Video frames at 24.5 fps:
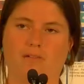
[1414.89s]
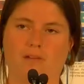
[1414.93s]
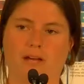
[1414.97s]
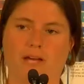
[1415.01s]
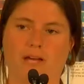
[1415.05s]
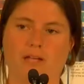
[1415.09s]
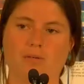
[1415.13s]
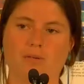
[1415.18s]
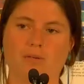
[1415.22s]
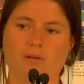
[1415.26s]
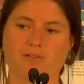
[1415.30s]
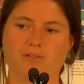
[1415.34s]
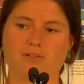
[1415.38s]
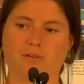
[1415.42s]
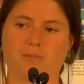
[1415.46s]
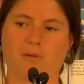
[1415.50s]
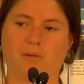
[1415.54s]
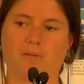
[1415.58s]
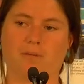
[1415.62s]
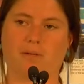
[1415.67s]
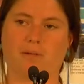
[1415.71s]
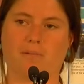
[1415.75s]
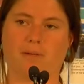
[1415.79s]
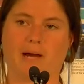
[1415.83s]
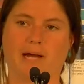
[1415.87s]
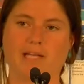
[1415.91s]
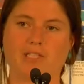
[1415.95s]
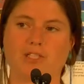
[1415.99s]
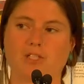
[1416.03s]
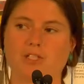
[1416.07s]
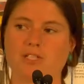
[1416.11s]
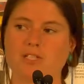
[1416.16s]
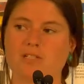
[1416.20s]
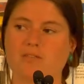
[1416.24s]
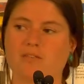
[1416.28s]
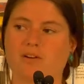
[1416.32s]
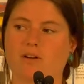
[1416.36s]
available for people to buy
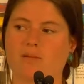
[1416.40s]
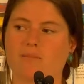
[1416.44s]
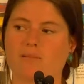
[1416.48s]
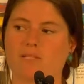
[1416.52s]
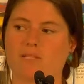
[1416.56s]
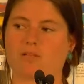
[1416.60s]
trees from.